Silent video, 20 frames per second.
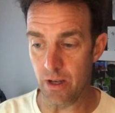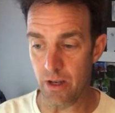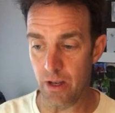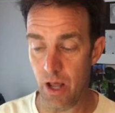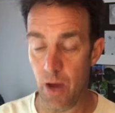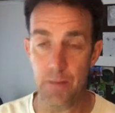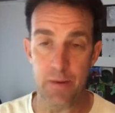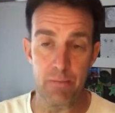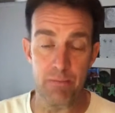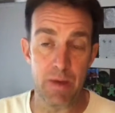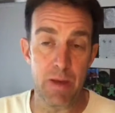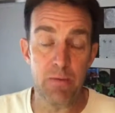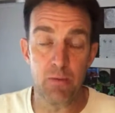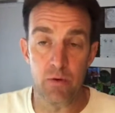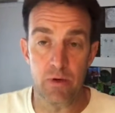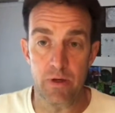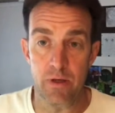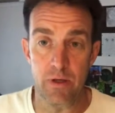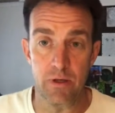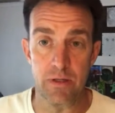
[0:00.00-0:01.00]
I mean,
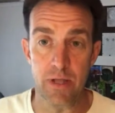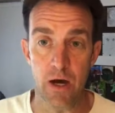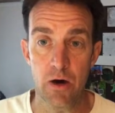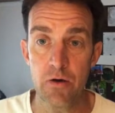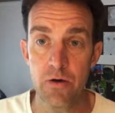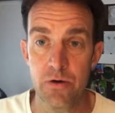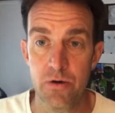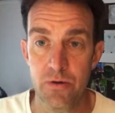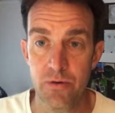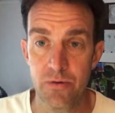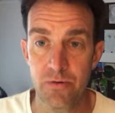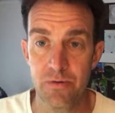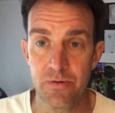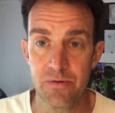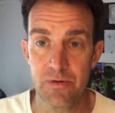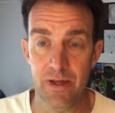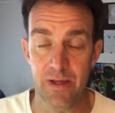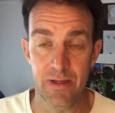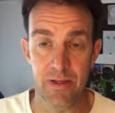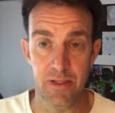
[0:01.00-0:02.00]
people can tell you,
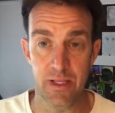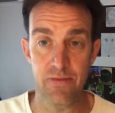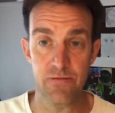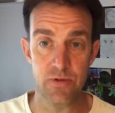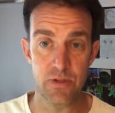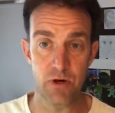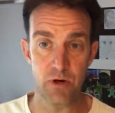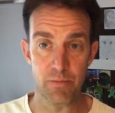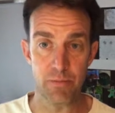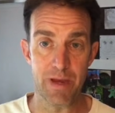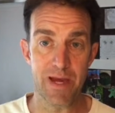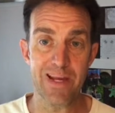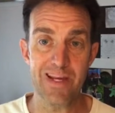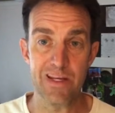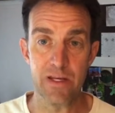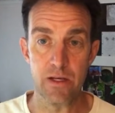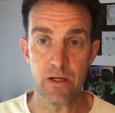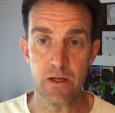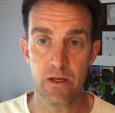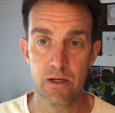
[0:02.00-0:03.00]
they can give you their
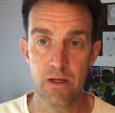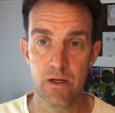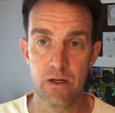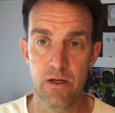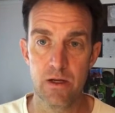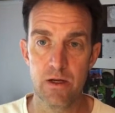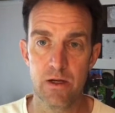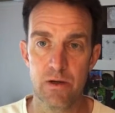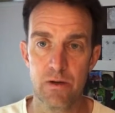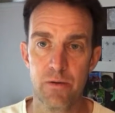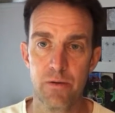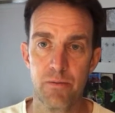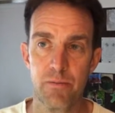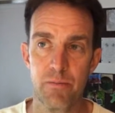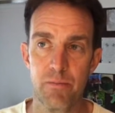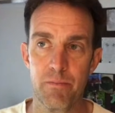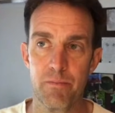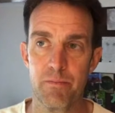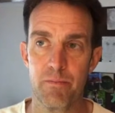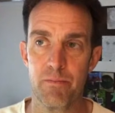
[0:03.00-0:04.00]
opinion,
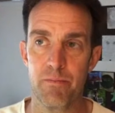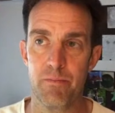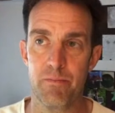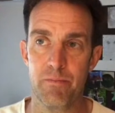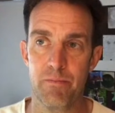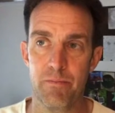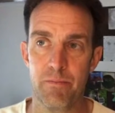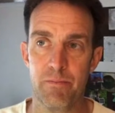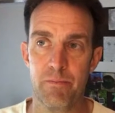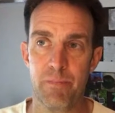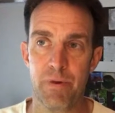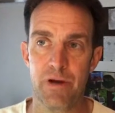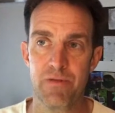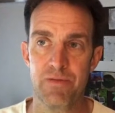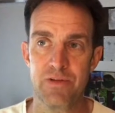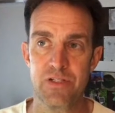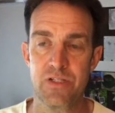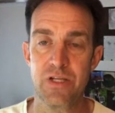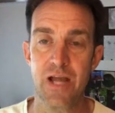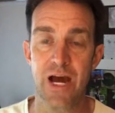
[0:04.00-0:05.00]
but if
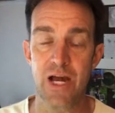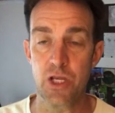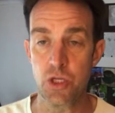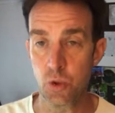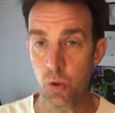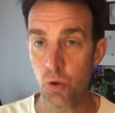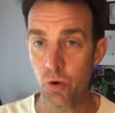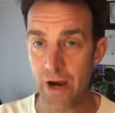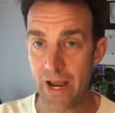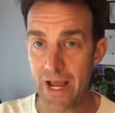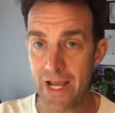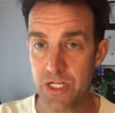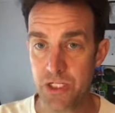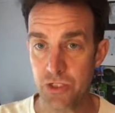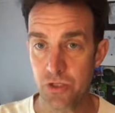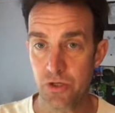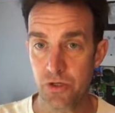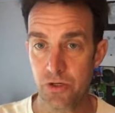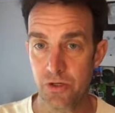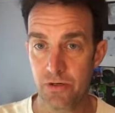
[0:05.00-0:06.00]
it's not your
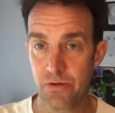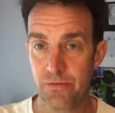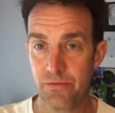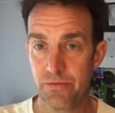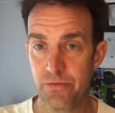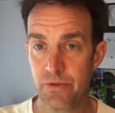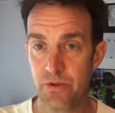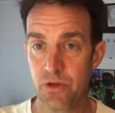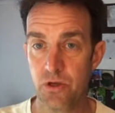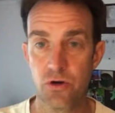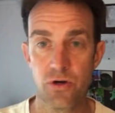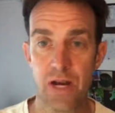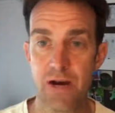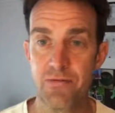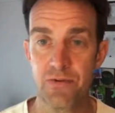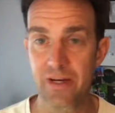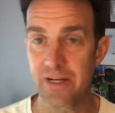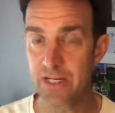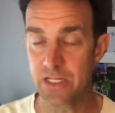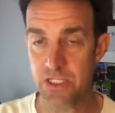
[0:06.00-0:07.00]
answer, you're never
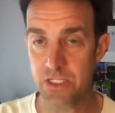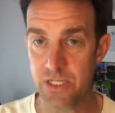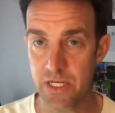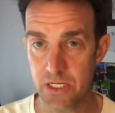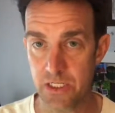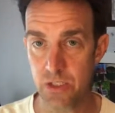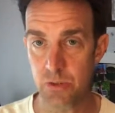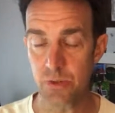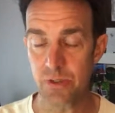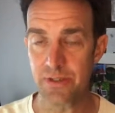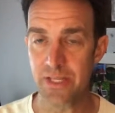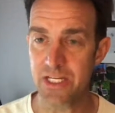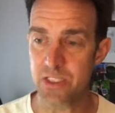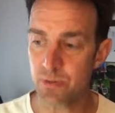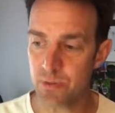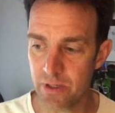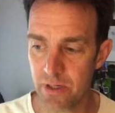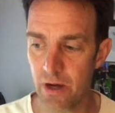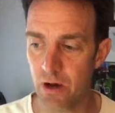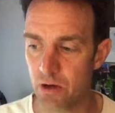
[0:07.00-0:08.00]
going to stick to it. And that's
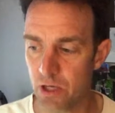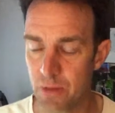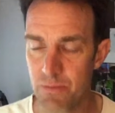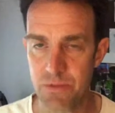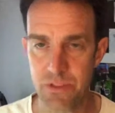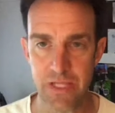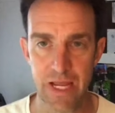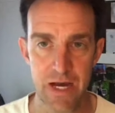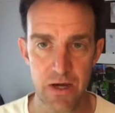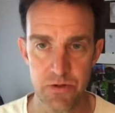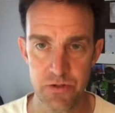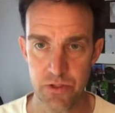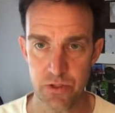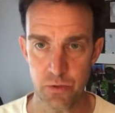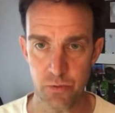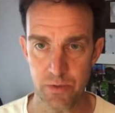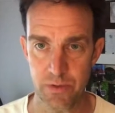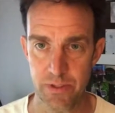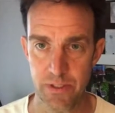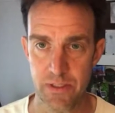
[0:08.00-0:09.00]
what it all comes down to
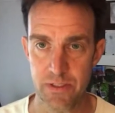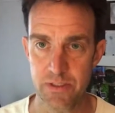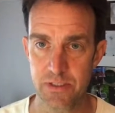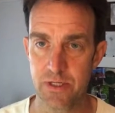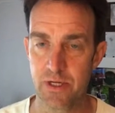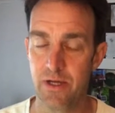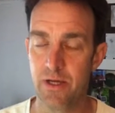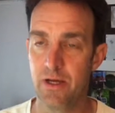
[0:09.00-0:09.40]
with this.